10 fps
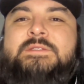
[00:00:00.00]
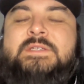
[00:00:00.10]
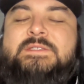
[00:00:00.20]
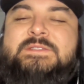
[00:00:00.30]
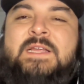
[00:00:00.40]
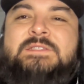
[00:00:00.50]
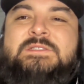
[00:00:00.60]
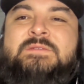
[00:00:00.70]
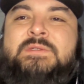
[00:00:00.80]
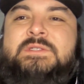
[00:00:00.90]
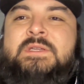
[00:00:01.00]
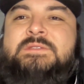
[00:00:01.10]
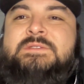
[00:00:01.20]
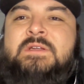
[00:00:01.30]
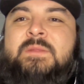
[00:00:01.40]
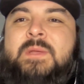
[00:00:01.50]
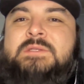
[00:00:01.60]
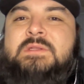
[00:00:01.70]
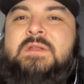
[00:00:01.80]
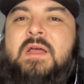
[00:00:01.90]
success and wasn't necessarily
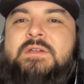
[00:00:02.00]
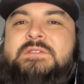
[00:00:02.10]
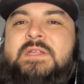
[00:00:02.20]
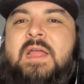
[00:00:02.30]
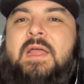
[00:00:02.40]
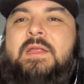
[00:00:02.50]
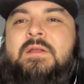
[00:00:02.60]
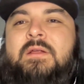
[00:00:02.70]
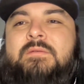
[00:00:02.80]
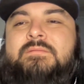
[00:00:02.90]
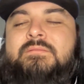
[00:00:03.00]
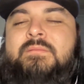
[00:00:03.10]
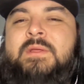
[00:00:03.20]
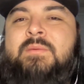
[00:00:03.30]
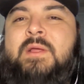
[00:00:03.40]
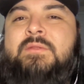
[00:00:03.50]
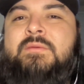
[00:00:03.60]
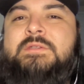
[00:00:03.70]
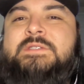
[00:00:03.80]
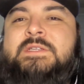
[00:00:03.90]
because of the Dodgers. He got here midway
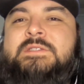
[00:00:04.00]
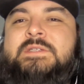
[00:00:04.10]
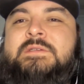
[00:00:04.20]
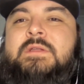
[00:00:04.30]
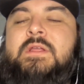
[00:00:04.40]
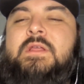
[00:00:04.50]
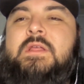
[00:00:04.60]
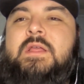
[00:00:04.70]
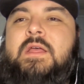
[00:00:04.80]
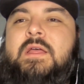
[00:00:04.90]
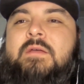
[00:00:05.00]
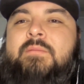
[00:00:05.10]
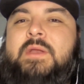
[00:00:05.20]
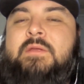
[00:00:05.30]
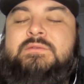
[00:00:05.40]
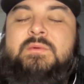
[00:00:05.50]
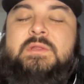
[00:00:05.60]
through the season. But he was